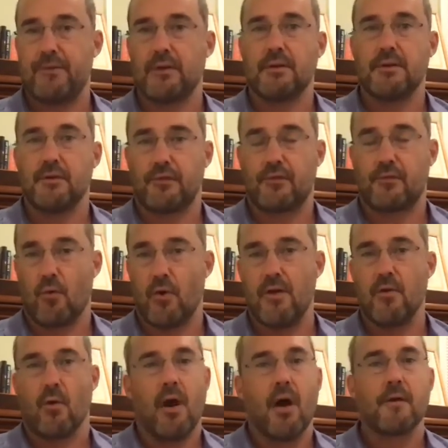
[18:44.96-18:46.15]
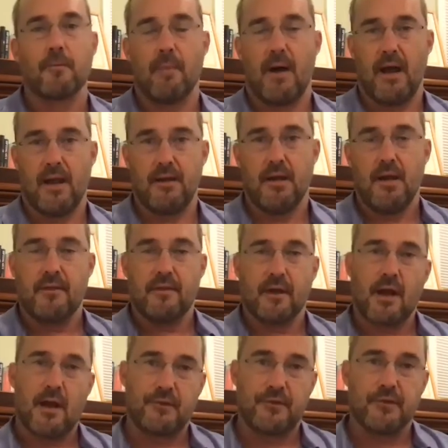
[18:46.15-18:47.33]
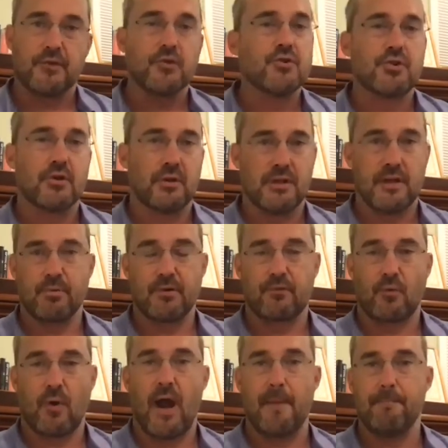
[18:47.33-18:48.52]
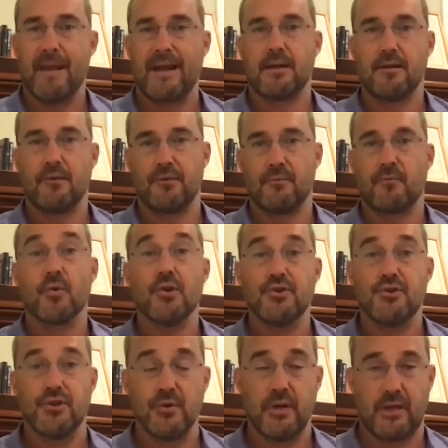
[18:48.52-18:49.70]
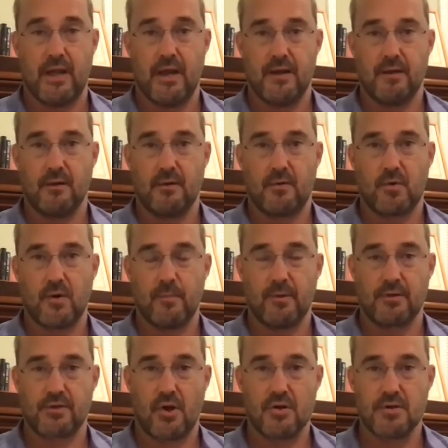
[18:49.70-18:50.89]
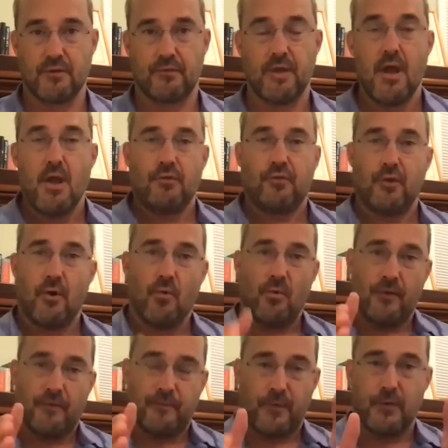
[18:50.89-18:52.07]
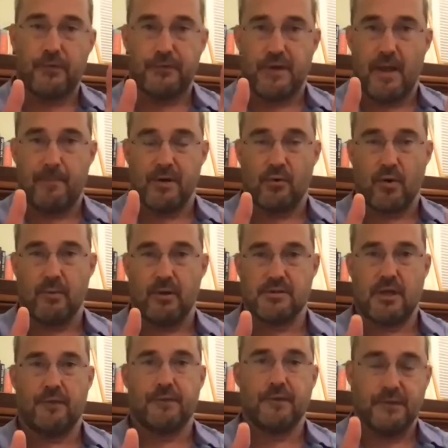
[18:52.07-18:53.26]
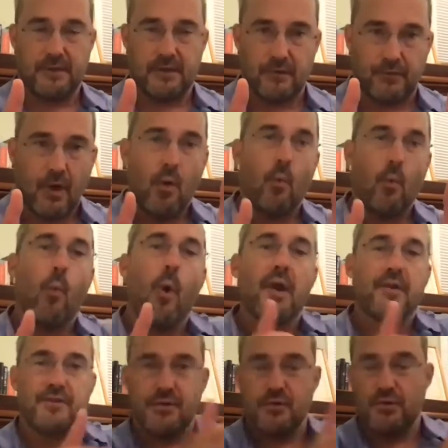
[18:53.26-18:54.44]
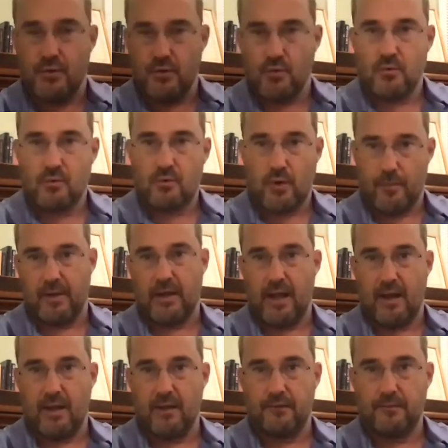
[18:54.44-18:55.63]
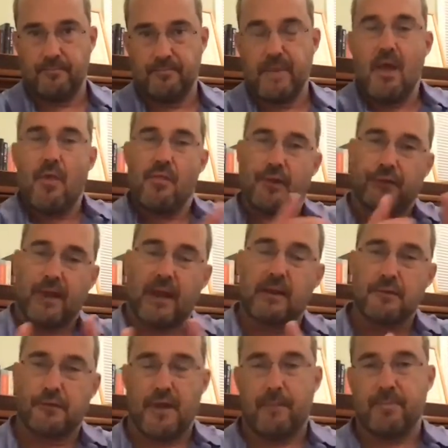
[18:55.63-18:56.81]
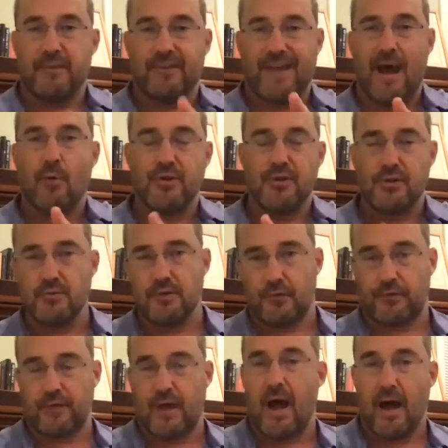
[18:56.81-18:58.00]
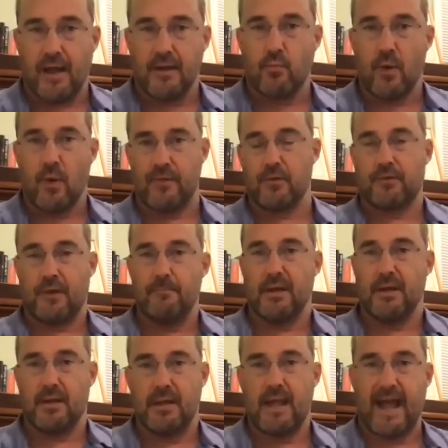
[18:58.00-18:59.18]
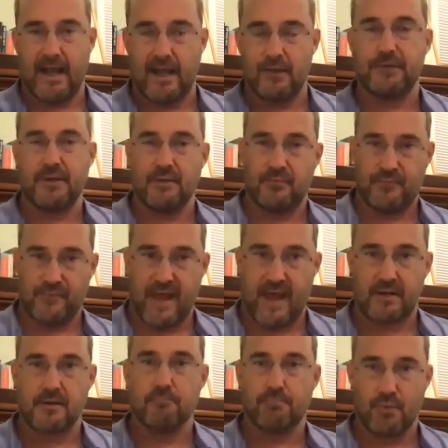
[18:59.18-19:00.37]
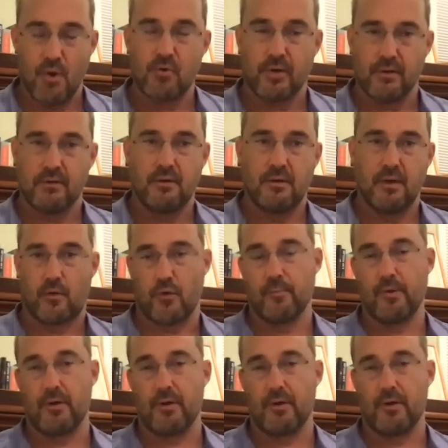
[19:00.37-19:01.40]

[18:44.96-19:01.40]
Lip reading: destroyed or undermined the constitutionally prescribed mechanism for adjudicating criminal charges. So the first step in criminal justice is, what do you criminalize? The second step is, how do you decide whether somebody has in fact broken a criminal